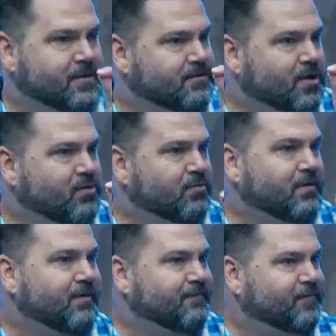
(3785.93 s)
don't
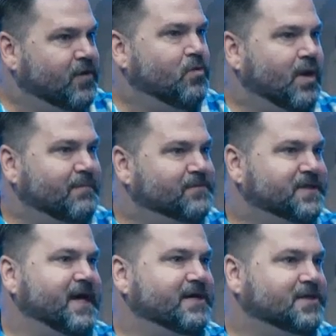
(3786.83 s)
view what I'm
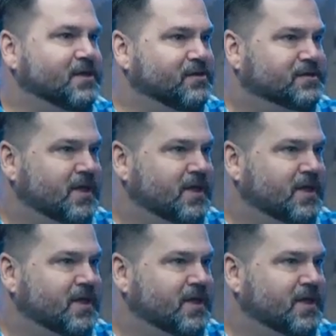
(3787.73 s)
saying to you as